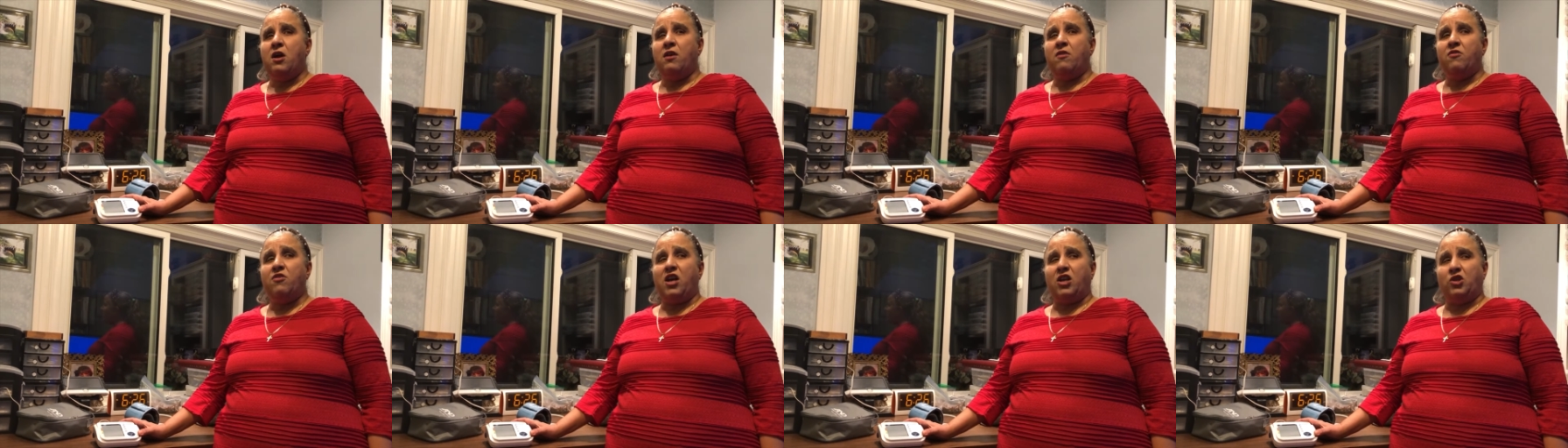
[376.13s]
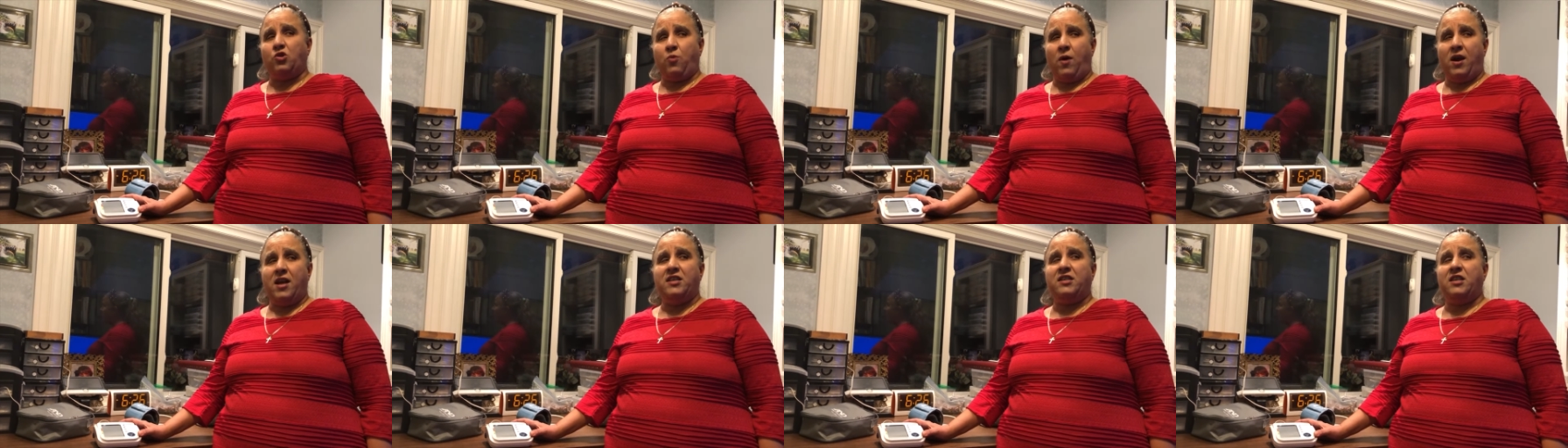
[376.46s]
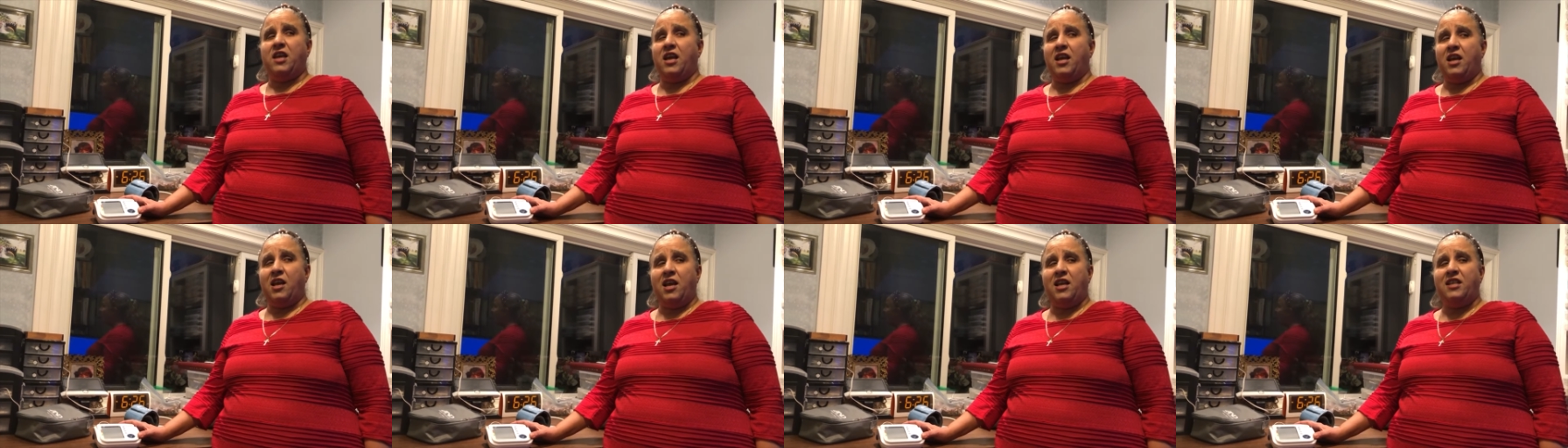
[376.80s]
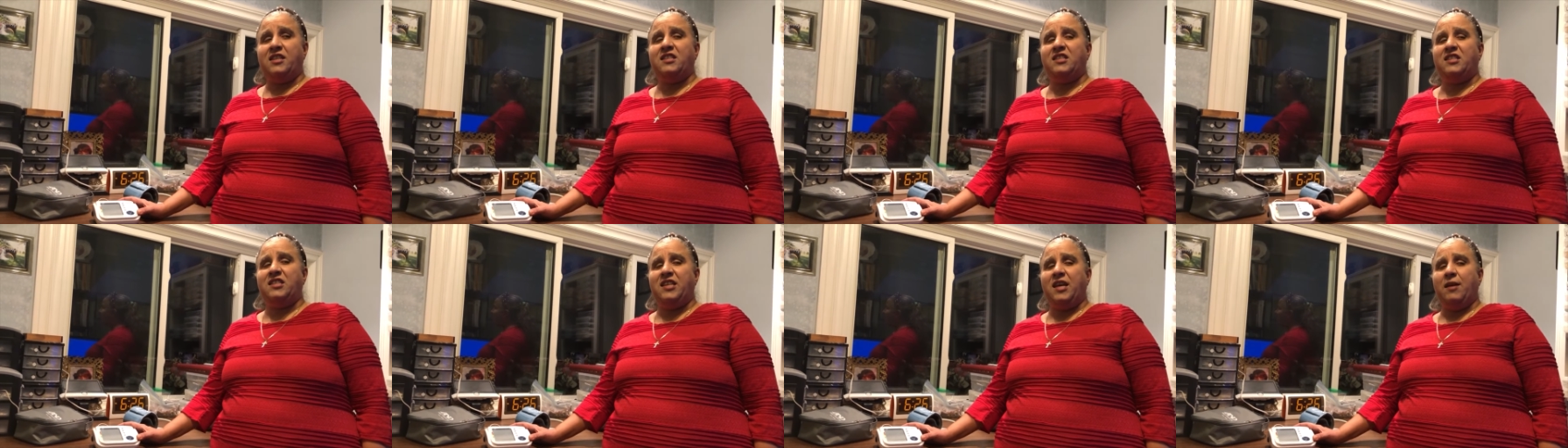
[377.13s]
that's why I say
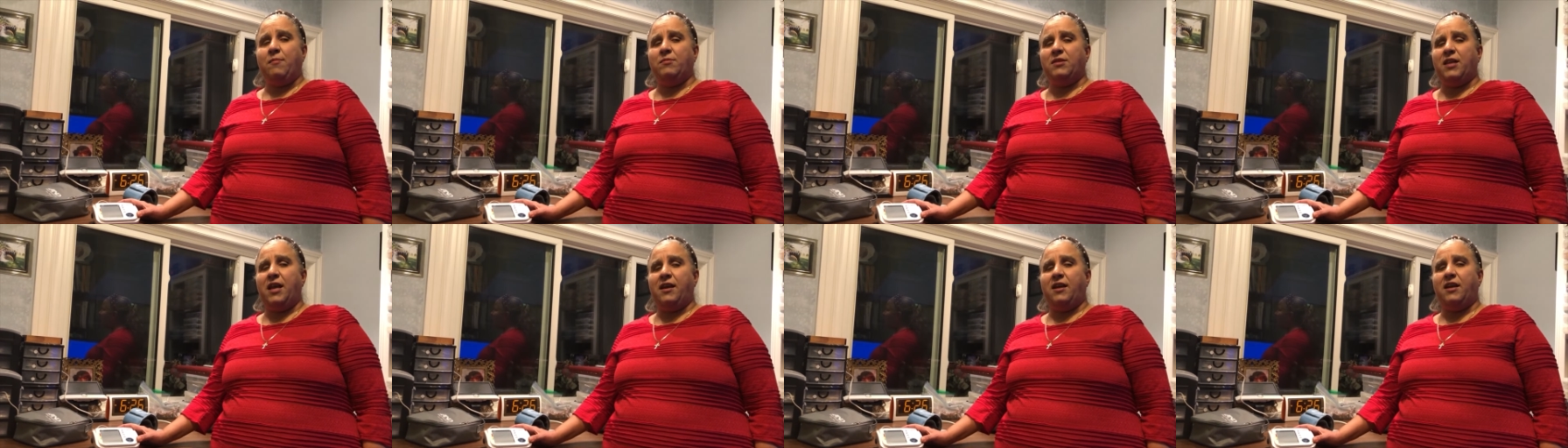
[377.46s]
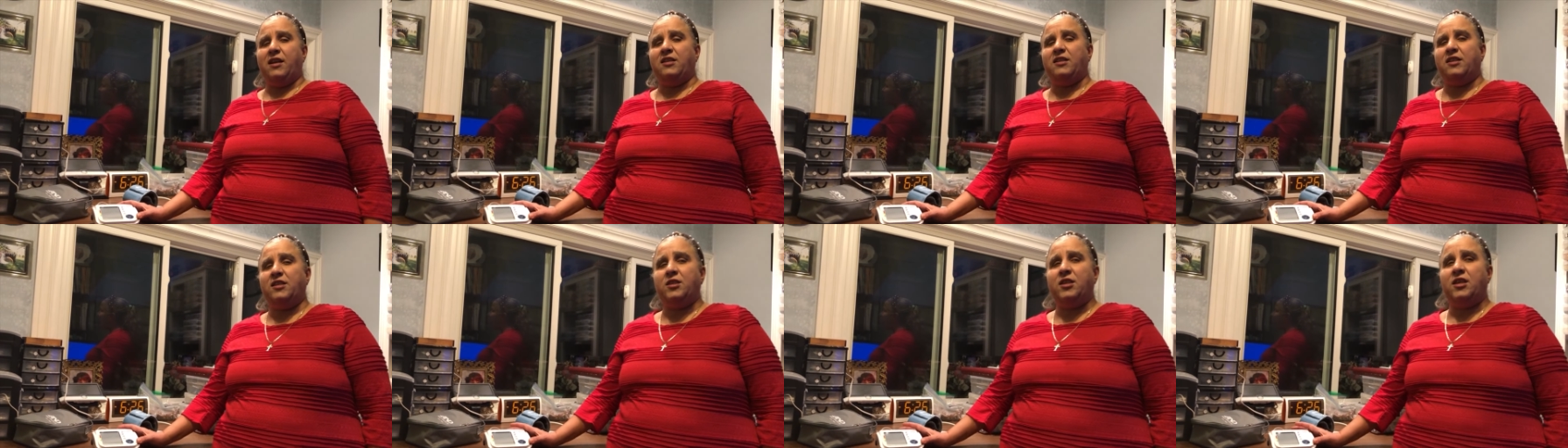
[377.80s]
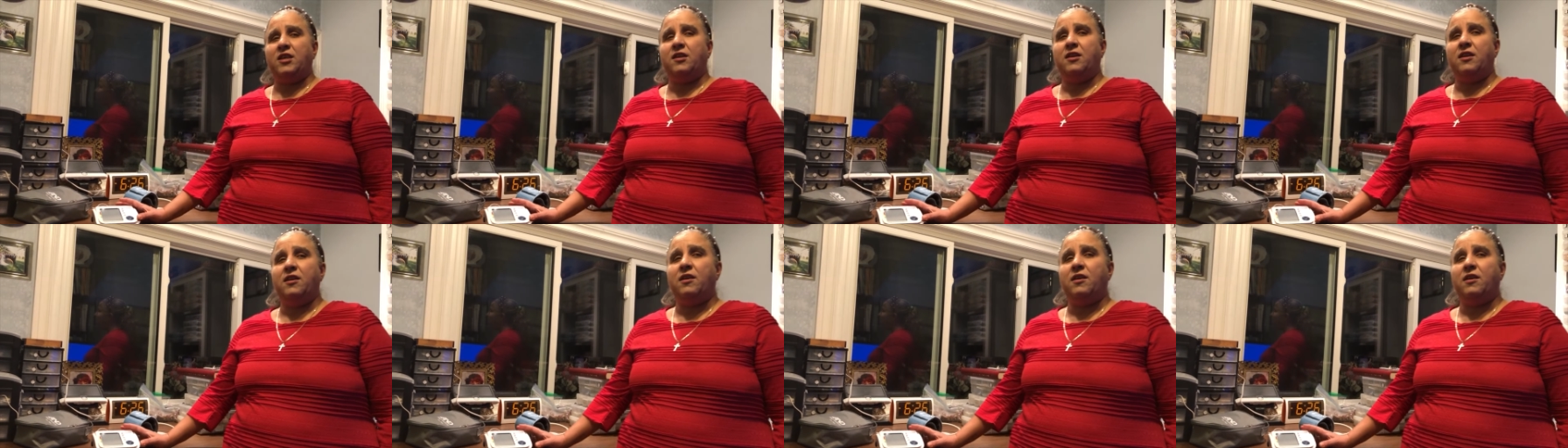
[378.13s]
it seems like it's